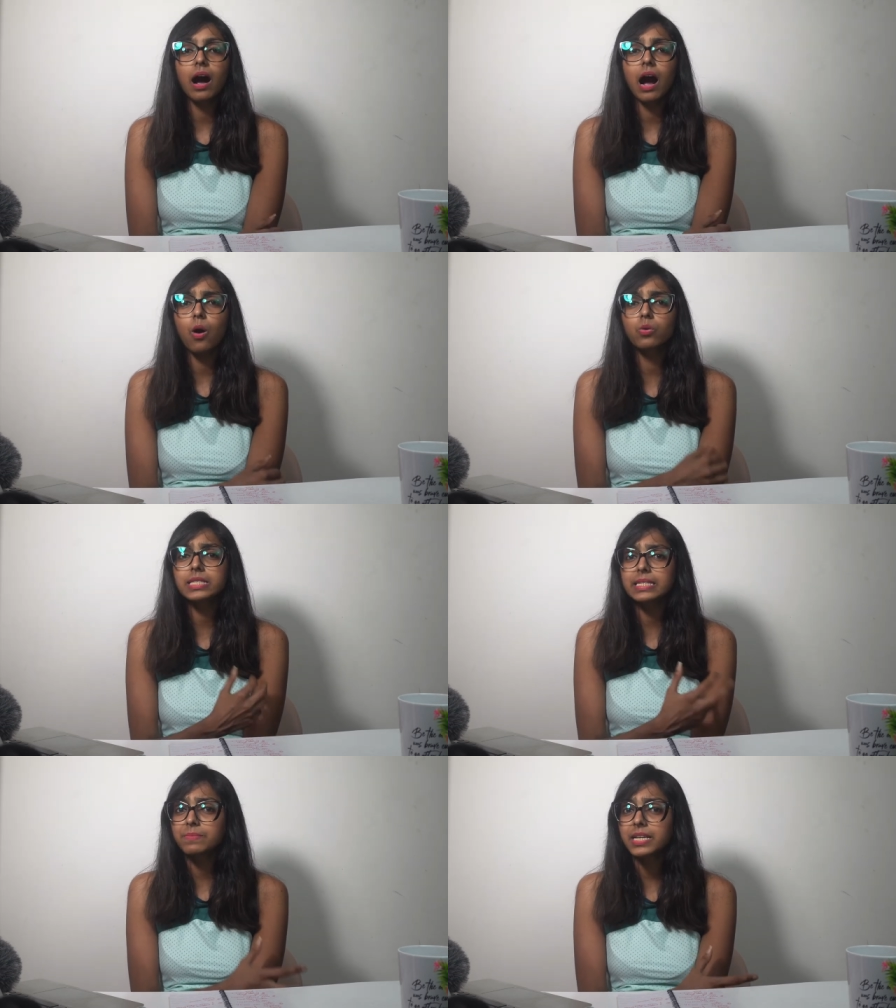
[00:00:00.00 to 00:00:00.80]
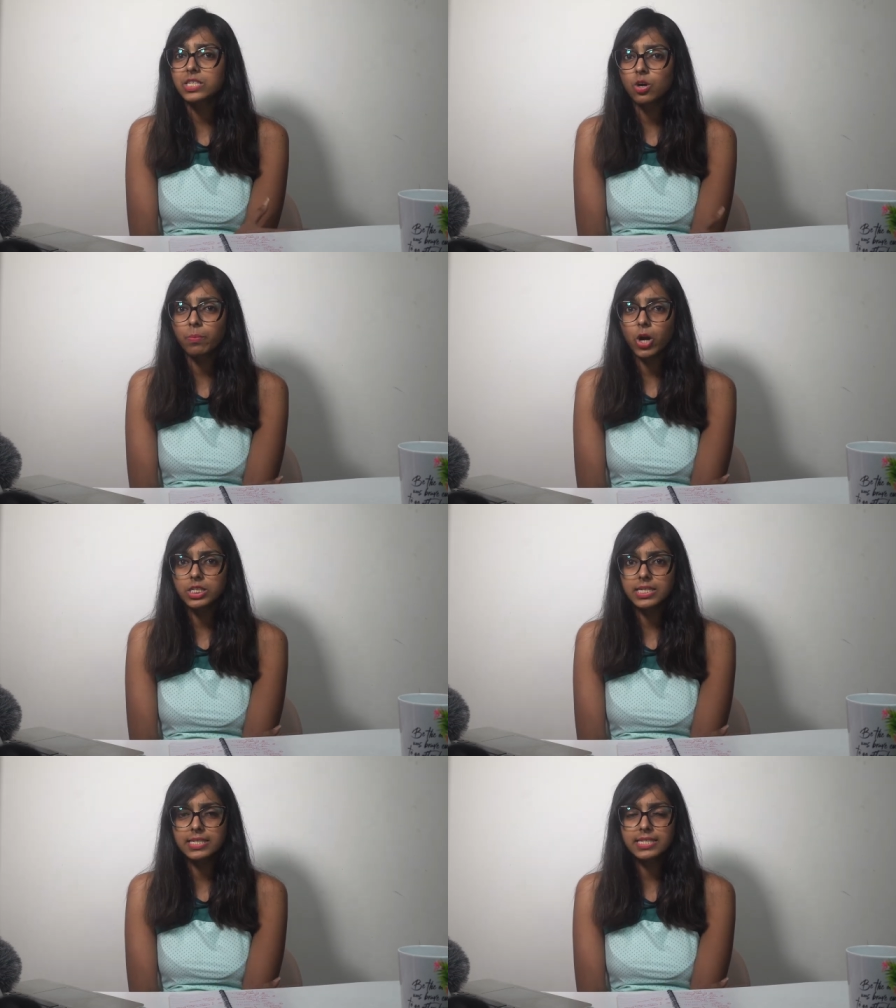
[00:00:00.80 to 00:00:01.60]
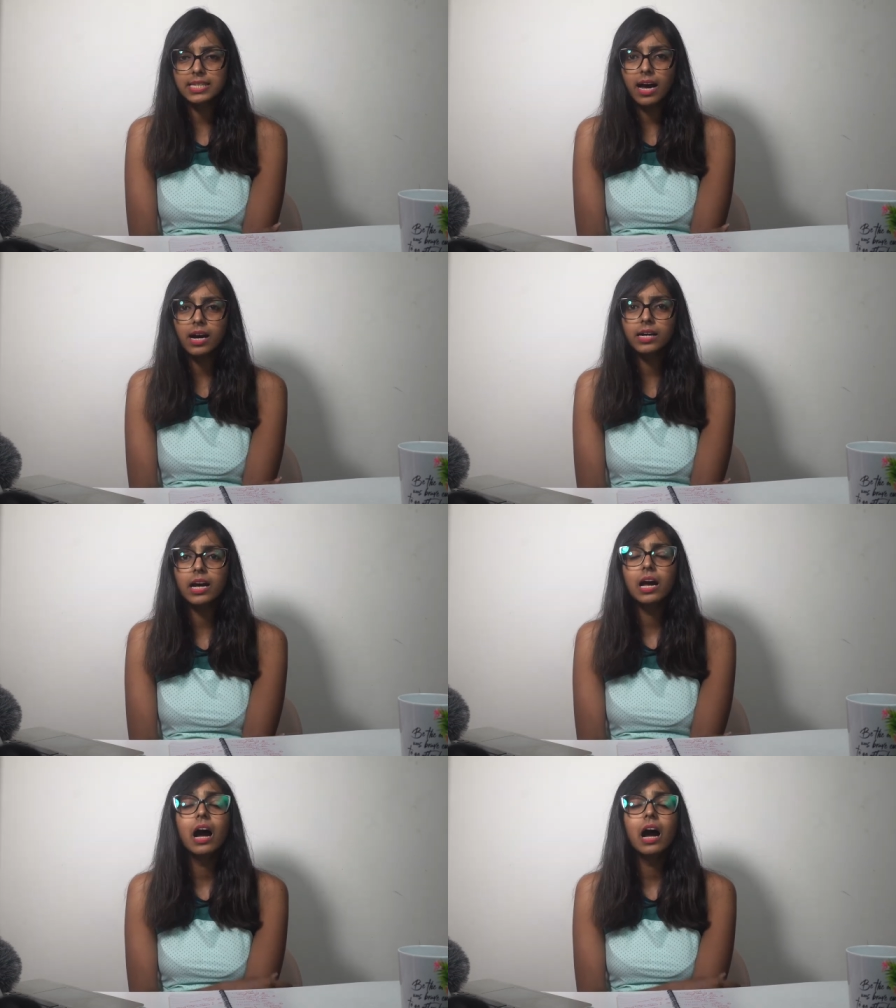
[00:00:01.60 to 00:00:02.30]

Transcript: how seamless your processes are,